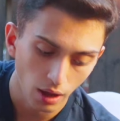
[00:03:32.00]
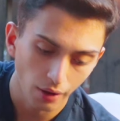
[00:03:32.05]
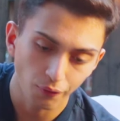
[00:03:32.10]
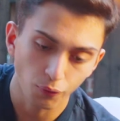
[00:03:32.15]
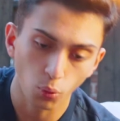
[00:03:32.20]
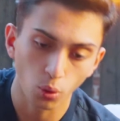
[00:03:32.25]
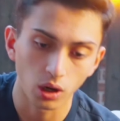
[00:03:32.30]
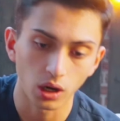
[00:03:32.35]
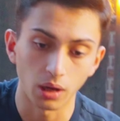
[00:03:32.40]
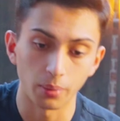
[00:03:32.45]

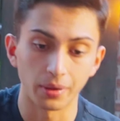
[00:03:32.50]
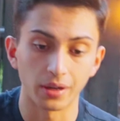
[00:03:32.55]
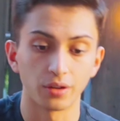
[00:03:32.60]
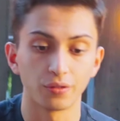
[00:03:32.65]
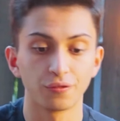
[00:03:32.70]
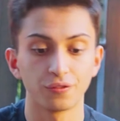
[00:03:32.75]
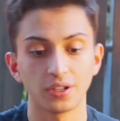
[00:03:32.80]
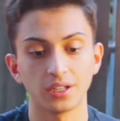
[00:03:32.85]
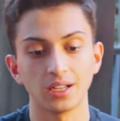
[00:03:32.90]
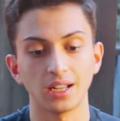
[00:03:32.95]
for a better
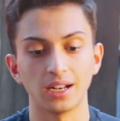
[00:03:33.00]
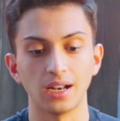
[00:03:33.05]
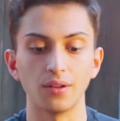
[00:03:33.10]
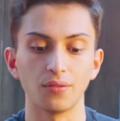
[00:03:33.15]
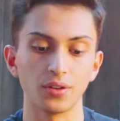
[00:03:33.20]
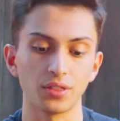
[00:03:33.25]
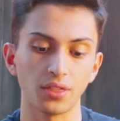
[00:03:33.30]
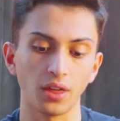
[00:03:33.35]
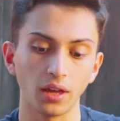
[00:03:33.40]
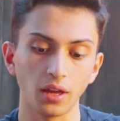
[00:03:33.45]
fit and
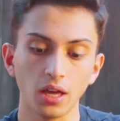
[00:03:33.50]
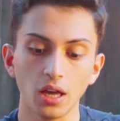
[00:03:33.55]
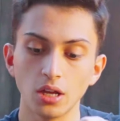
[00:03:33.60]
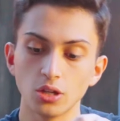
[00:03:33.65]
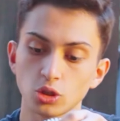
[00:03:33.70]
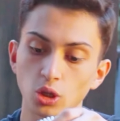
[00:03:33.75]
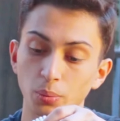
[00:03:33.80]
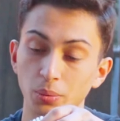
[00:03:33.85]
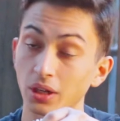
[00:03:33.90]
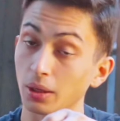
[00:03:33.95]
everything.
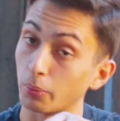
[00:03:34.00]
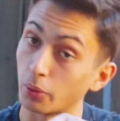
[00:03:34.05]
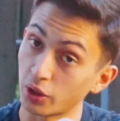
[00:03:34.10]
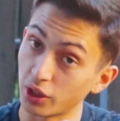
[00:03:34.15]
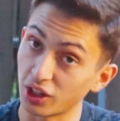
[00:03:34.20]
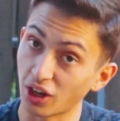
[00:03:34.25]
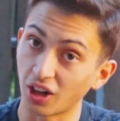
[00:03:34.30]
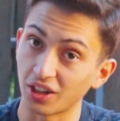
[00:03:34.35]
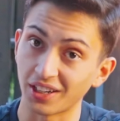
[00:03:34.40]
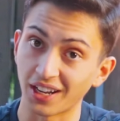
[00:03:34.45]
So I'm gonna put
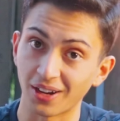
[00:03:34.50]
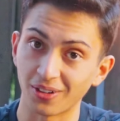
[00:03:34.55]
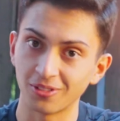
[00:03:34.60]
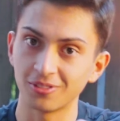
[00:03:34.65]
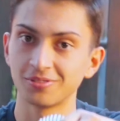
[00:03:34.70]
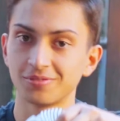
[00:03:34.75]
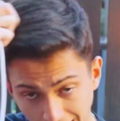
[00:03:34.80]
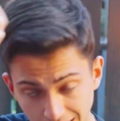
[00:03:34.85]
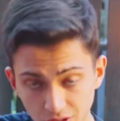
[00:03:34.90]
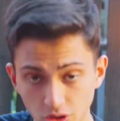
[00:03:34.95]
it on now.
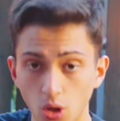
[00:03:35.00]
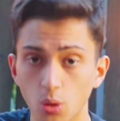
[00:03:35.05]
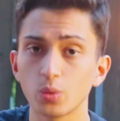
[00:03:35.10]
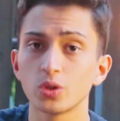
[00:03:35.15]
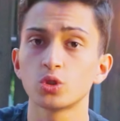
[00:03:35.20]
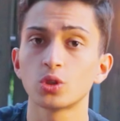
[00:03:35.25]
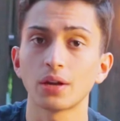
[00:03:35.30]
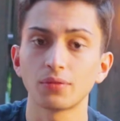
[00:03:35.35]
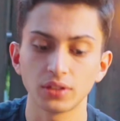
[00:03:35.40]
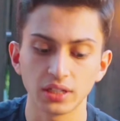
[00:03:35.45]
As
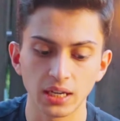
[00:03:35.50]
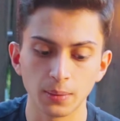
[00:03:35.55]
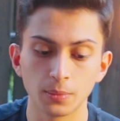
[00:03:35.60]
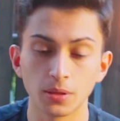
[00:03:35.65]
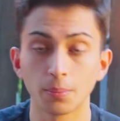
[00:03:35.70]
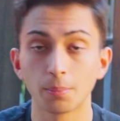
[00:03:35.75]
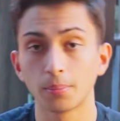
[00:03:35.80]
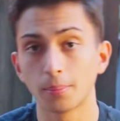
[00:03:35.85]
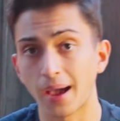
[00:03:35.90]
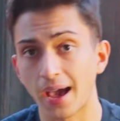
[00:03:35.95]
always, you have to keep
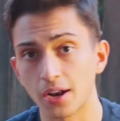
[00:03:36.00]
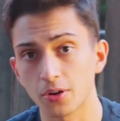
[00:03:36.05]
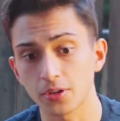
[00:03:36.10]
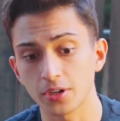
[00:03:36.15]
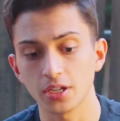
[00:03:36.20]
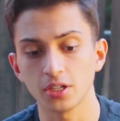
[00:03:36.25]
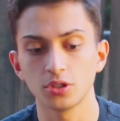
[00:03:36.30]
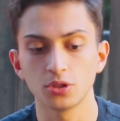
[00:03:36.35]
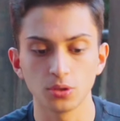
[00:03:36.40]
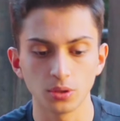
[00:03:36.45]
the
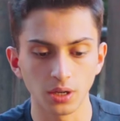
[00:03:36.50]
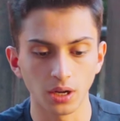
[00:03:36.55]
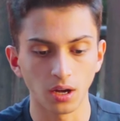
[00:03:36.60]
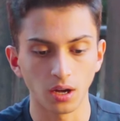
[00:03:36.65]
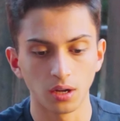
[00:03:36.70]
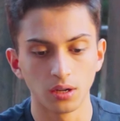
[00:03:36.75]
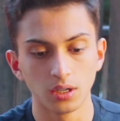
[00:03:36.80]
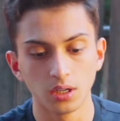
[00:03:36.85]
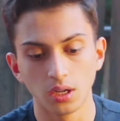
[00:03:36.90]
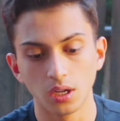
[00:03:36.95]
battery to
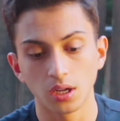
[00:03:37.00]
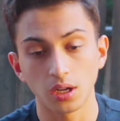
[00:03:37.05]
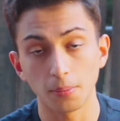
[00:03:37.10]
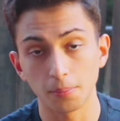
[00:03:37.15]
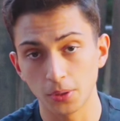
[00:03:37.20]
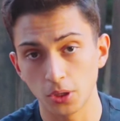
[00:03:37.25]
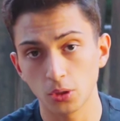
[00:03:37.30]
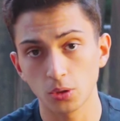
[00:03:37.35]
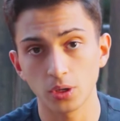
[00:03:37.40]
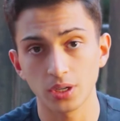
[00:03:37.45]
the
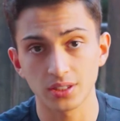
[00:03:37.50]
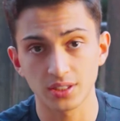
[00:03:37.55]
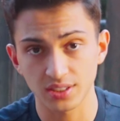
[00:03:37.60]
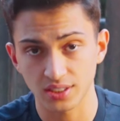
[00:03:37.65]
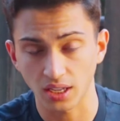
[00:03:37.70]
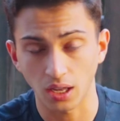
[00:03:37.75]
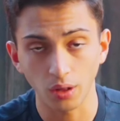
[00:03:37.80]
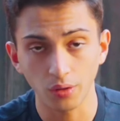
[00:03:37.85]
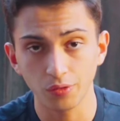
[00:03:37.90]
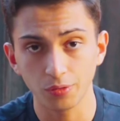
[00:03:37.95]
computer
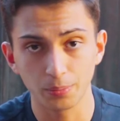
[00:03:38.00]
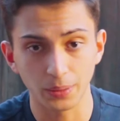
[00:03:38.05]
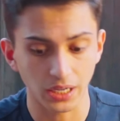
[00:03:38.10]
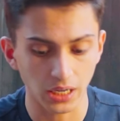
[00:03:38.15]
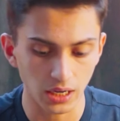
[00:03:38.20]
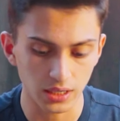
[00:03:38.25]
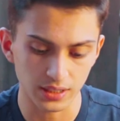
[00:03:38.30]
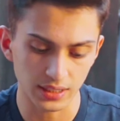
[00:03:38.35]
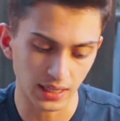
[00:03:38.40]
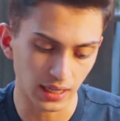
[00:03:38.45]
itself,
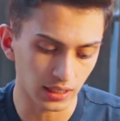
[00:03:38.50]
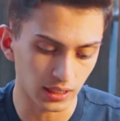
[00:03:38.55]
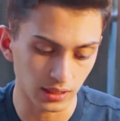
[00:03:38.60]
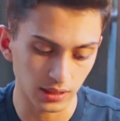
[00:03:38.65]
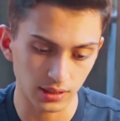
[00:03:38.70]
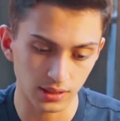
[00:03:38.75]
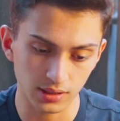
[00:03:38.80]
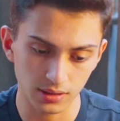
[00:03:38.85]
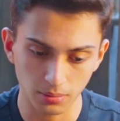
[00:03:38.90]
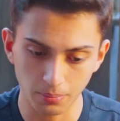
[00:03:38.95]
because again, it
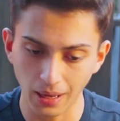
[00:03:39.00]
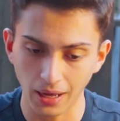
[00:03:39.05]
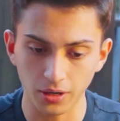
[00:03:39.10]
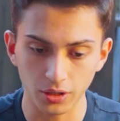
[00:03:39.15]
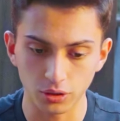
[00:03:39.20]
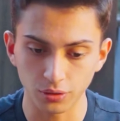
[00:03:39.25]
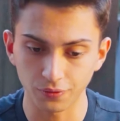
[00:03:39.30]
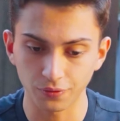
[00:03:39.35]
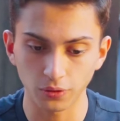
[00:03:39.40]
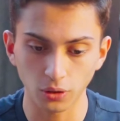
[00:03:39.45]
needs the
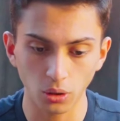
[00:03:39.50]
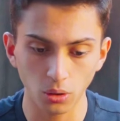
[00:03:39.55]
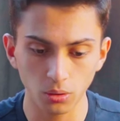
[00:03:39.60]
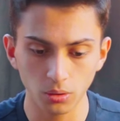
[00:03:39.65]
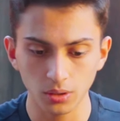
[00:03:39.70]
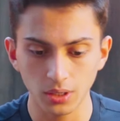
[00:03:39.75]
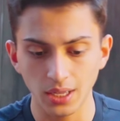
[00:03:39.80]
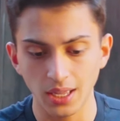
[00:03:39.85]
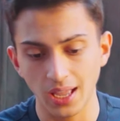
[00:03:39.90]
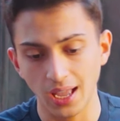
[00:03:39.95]
battery to
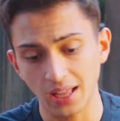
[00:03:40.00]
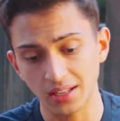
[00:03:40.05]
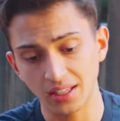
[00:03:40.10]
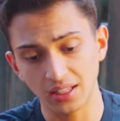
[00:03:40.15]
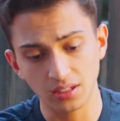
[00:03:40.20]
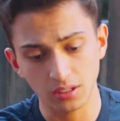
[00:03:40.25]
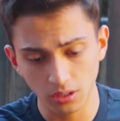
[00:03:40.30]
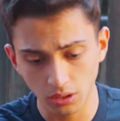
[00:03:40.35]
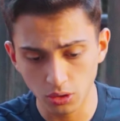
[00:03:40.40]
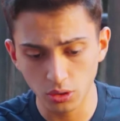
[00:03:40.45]
flow, and
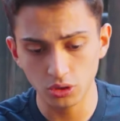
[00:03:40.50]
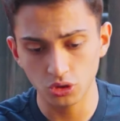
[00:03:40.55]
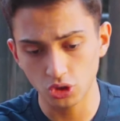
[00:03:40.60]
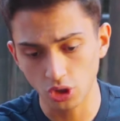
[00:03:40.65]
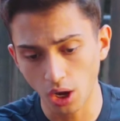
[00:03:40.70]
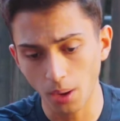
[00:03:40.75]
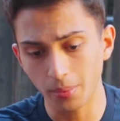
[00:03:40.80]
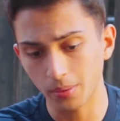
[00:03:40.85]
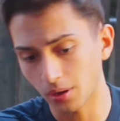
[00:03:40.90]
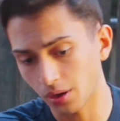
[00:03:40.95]
they did a good
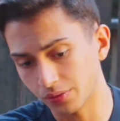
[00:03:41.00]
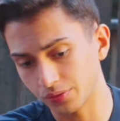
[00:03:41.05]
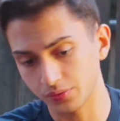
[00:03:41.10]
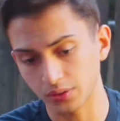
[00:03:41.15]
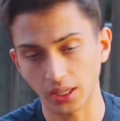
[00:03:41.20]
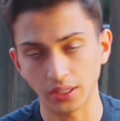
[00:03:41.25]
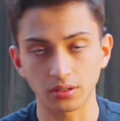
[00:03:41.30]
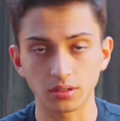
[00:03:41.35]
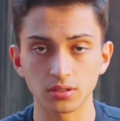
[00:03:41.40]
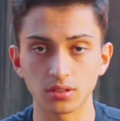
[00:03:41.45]
job
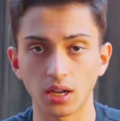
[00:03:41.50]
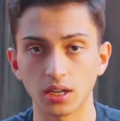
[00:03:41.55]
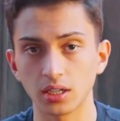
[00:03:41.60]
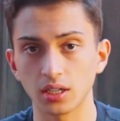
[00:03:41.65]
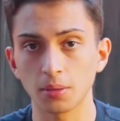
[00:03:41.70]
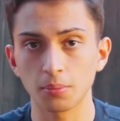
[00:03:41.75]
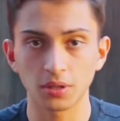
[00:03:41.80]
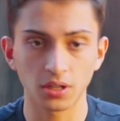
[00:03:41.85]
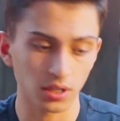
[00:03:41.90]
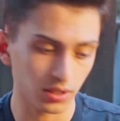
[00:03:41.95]
of like
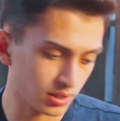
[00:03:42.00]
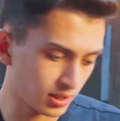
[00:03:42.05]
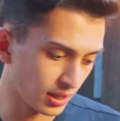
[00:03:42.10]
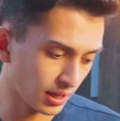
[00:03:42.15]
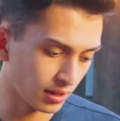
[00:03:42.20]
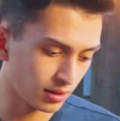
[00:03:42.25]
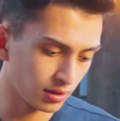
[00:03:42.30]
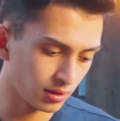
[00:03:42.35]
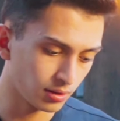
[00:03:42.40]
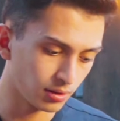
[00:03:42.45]
designing it, because
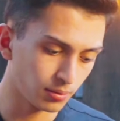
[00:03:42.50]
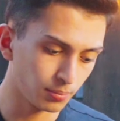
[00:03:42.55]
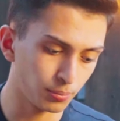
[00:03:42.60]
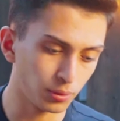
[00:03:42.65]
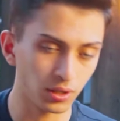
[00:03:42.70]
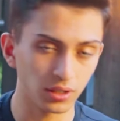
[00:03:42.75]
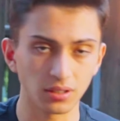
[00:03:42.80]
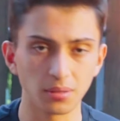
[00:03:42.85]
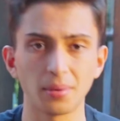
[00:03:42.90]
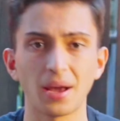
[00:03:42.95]
again,
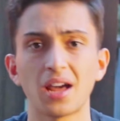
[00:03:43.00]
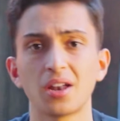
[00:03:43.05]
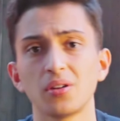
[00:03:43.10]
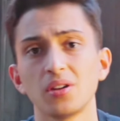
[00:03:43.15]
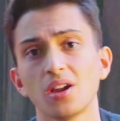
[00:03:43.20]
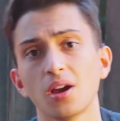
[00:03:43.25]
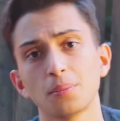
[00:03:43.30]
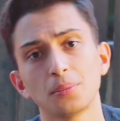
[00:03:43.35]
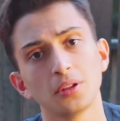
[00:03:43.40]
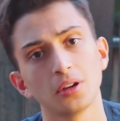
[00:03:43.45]
putting the
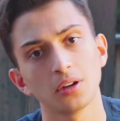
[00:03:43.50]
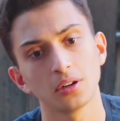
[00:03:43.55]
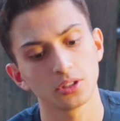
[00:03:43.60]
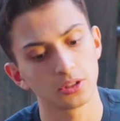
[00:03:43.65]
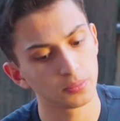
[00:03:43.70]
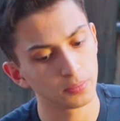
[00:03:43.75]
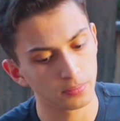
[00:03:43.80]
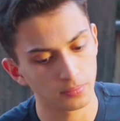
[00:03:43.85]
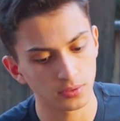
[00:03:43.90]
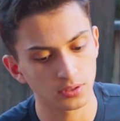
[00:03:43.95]
battery up there,
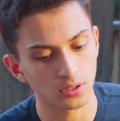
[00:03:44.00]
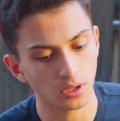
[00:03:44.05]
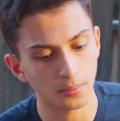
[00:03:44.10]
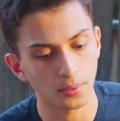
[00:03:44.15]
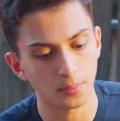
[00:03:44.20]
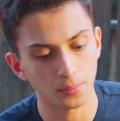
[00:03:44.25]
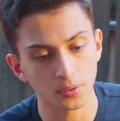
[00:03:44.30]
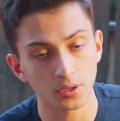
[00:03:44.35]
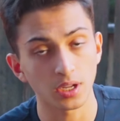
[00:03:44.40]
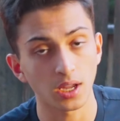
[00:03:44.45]
it's gonna
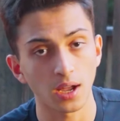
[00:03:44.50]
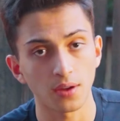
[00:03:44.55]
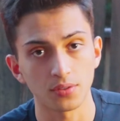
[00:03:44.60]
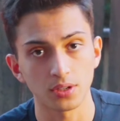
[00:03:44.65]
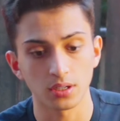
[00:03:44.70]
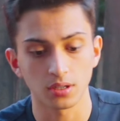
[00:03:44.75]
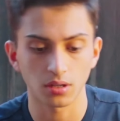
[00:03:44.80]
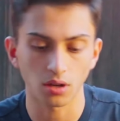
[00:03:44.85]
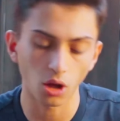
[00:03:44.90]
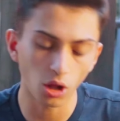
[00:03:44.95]
be pretty
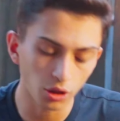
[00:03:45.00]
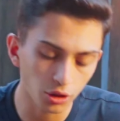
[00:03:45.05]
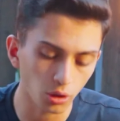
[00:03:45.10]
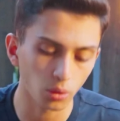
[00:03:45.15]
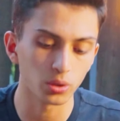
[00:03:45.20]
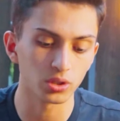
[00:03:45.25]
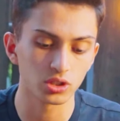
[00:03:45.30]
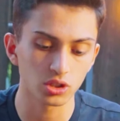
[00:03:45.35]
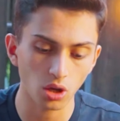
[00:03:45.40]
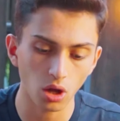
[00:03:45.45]
heavy,
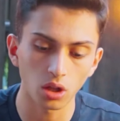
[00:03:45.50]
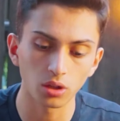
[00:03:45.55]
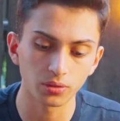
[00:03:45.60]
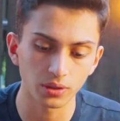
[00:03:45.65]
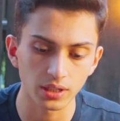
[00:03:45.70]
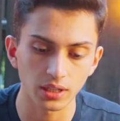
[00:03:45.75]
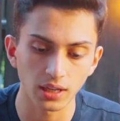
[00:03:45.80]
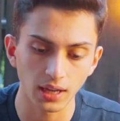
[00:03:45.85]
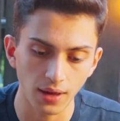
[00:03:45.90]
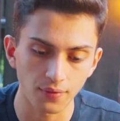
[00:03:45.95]
although it's
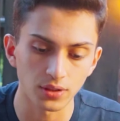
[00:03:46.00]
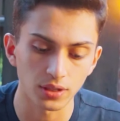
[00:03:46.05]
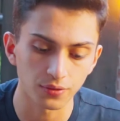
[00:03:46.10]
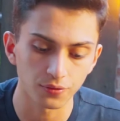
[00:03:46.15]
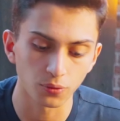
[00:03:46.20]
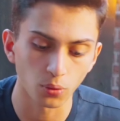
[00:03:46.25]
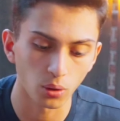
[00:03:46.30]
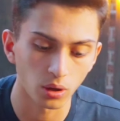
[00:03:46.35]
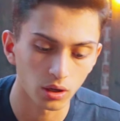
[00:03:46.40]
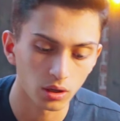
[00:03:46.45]
already heavy
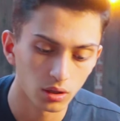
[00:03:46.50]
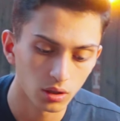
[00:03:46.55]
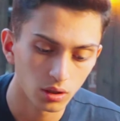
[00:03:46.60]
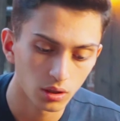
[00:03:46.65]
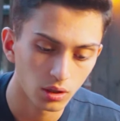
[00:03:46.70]
for